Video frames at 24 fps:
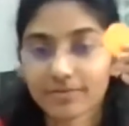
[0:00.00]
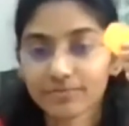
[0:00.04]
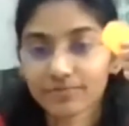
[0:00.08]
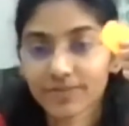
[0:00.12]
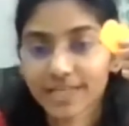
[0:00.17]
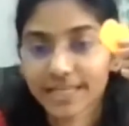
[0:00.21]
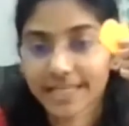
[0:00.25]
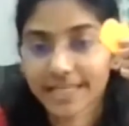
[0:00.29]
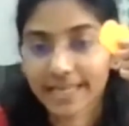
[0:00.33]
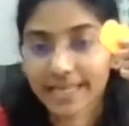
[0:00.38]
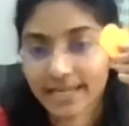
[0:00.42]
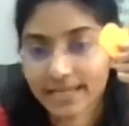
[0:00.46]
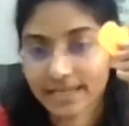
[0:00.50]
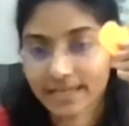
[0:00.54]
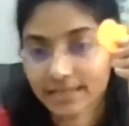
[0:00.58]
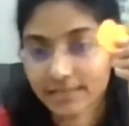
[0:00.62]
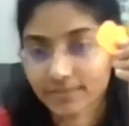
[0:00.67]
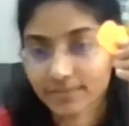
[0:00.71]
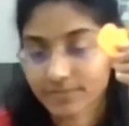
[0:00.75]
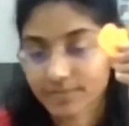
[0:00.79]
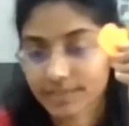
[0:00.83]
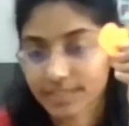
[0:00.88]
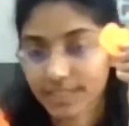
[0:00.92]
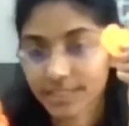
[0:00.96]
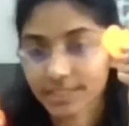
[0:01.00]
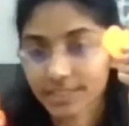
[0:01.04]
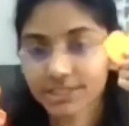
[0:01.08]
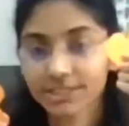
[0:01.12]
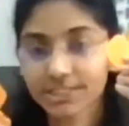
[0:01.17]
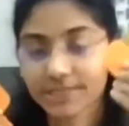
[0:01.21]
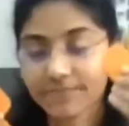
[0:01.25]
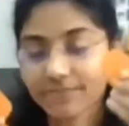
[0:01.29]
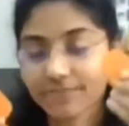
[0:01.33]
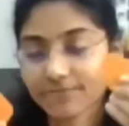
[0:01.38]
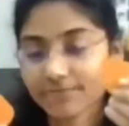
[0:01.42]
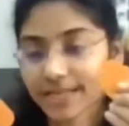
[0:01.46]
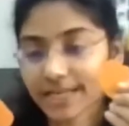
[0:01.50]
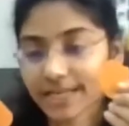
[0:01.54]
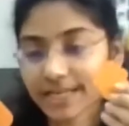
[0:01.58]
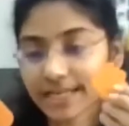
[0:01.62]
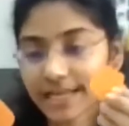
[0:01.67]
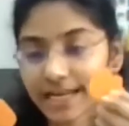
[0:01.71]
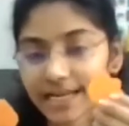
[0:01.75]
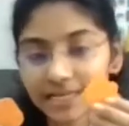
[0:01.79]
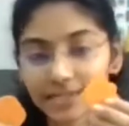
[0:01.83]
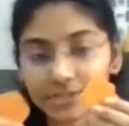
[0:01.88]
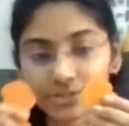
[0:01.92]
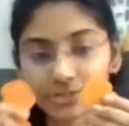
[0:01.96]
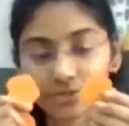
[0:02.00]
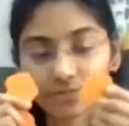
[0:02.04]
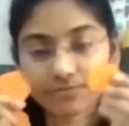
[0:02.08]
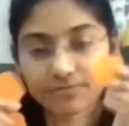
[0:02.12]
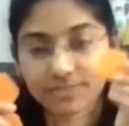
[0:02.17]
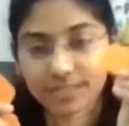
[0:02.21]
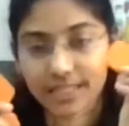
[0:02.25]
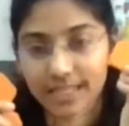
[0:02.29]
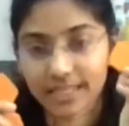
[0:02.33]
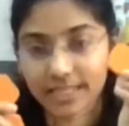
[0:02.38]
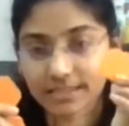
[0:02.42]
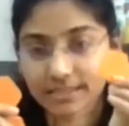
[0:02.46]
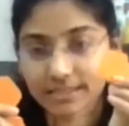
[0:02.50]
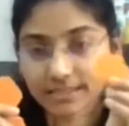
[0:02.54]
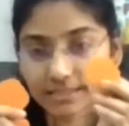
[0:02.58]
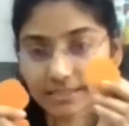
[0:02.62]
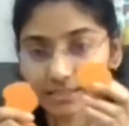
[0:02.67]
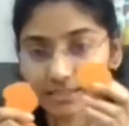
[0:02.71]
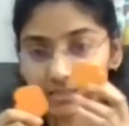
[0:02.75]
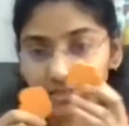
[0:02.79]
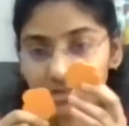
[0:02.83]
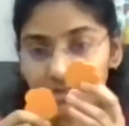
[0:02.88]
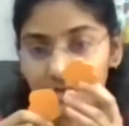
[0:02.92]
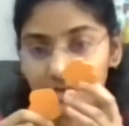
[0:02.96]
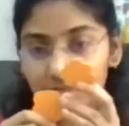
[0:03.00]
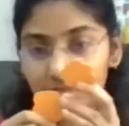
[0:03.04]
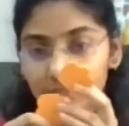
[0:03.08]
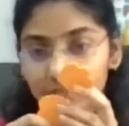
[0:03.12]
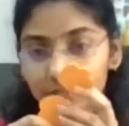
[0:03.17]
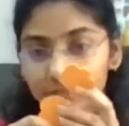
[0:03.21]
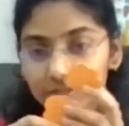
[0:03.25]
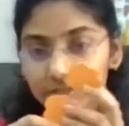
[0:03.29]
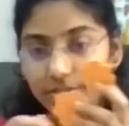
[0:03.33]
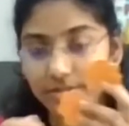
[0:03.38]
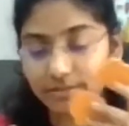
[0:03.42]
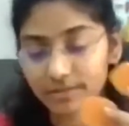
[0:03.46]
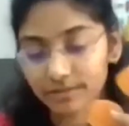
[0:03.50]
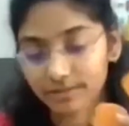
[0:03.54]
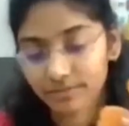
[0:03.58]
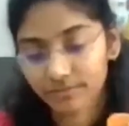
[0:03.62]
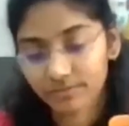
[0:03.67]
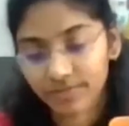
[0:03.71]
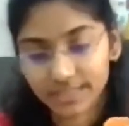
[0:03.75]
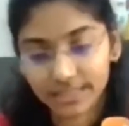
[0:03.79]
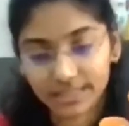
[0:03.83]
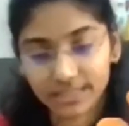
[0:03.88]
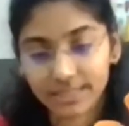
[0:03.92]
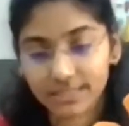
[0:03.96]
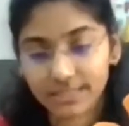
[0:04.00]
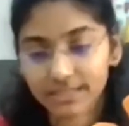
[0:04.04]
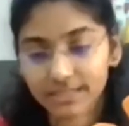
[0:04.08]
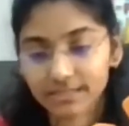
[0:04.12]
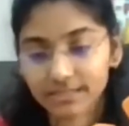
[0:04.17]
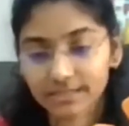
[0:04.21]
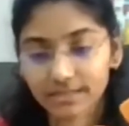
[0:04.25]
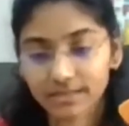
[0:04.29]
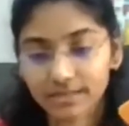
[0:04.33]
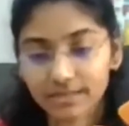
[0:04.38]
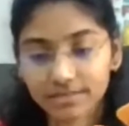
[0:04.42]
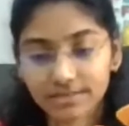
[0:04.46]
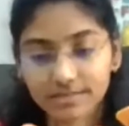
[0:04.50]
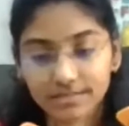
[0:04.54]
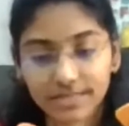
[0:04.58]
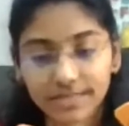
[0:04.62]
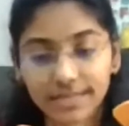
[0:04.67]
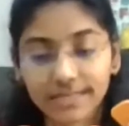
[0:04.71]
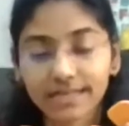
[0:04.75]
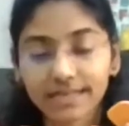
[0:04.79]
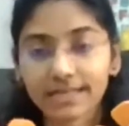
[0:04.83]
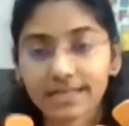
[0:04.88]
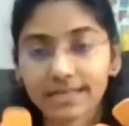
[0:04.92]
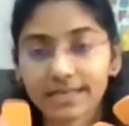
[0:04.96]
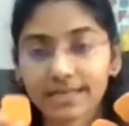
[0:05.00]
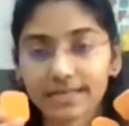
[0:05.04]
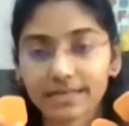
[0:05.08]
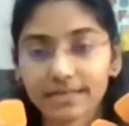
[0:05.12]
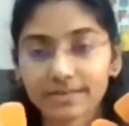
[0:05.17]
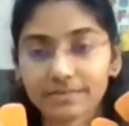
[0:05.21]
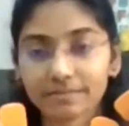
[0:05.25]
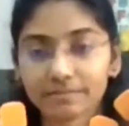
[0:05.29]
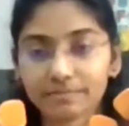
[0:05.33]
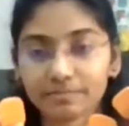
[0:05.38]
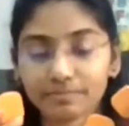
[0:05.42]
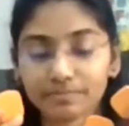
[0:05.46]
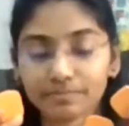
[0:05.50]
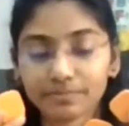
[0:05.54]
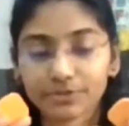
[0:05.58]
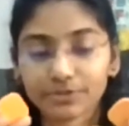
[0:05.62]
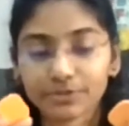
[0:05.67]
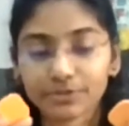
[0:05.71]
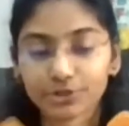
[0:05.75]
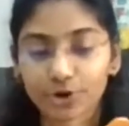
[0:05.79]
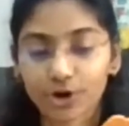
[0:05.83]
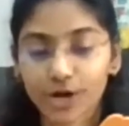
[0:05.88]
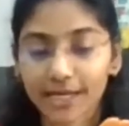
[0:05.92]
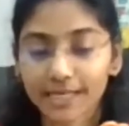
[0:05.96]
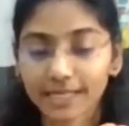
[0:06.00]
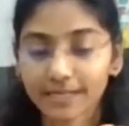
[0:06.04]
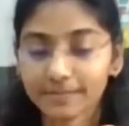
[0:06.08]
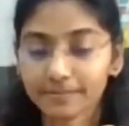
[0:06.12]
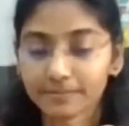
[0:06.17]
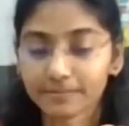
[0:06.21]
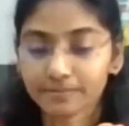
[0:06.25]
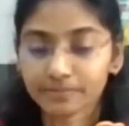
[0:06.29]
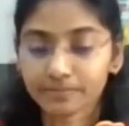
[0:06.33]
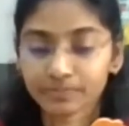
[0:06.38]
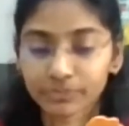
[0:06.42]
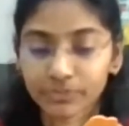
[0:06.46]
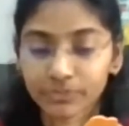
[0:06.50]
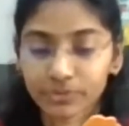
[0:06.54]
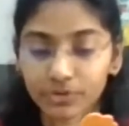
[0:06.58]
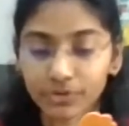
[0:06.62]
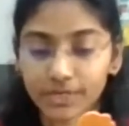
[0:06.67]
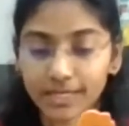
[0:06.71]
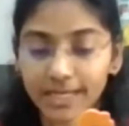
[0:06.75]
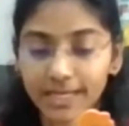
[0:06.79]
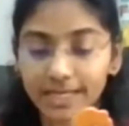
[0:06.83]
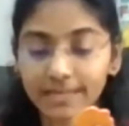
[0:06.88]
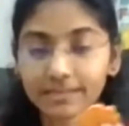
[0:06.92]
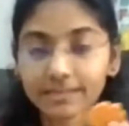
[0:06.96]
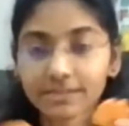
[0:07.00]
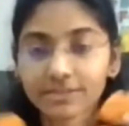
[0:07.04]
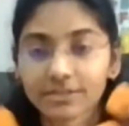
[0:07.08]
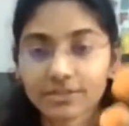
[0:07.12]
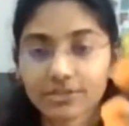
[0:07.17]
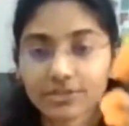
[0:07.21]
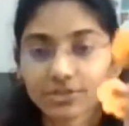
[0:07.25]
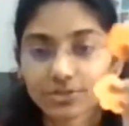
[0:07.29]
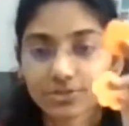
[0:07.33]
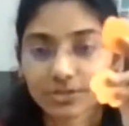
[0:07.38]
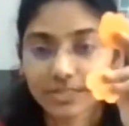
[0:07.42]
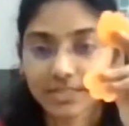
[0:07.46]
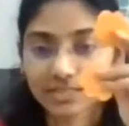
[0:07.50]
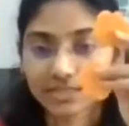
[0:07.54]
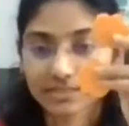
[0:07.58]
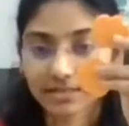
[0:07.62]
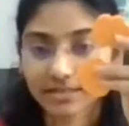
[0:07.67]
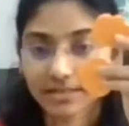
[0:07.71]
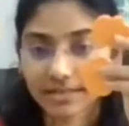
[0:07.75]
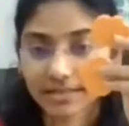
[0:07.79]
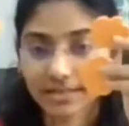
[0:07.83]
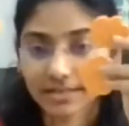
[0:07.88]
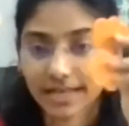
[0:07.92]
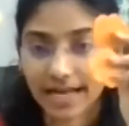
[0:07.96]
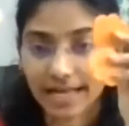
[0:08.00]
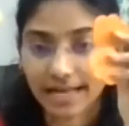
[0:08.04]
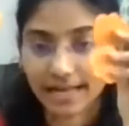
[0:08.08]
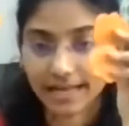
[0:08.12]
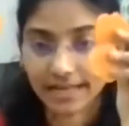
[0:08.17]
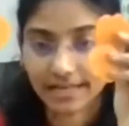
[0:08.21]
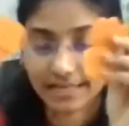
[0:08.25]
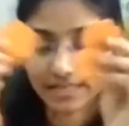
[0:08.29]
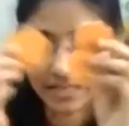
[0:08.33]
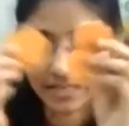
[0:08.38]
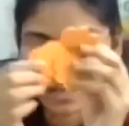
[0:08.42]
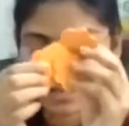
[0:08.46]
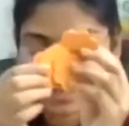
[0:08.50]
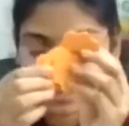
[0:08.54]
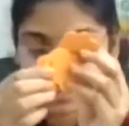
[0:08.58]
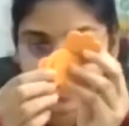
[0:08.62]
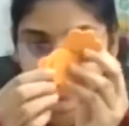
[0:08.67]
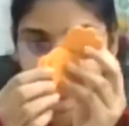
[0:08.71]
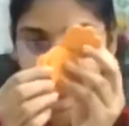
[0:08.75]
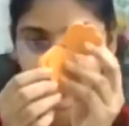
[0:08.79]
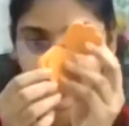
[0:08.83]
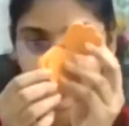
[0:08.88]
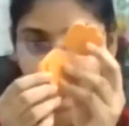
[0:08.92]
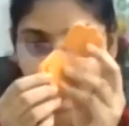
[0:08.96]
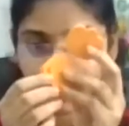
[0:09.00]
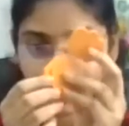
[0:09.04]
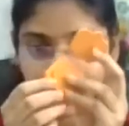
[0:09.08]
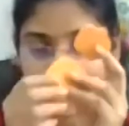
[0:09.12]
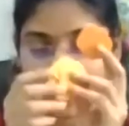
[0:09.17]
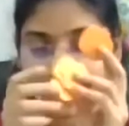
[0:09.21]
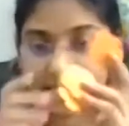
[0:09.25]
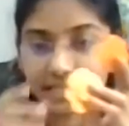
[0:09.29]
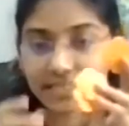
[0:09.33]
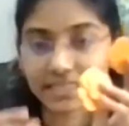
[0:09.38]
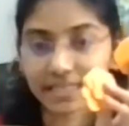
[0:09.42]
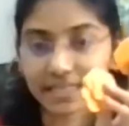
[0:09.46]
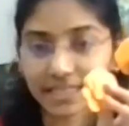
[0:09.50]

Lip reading: we can teach different kinds of things with this single toy. Okay, so these are color recognition we can